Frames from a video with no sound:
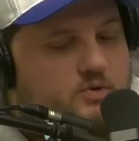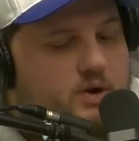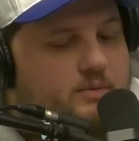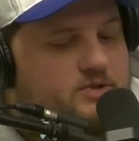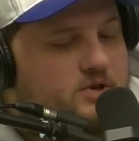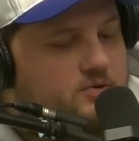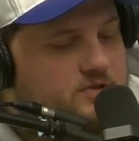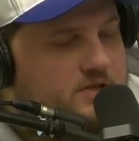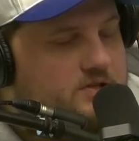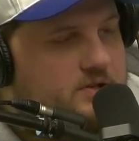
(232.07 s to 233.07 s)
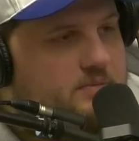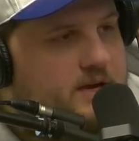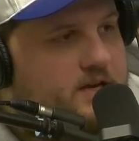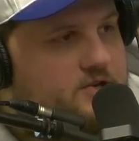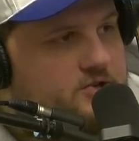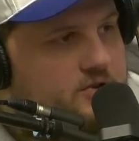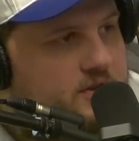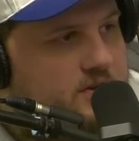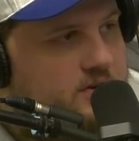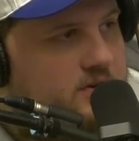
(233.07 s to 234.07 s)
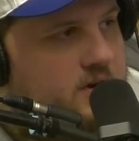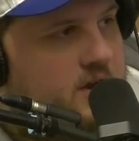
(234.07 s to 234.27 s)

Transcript: How much goes into making sure that you're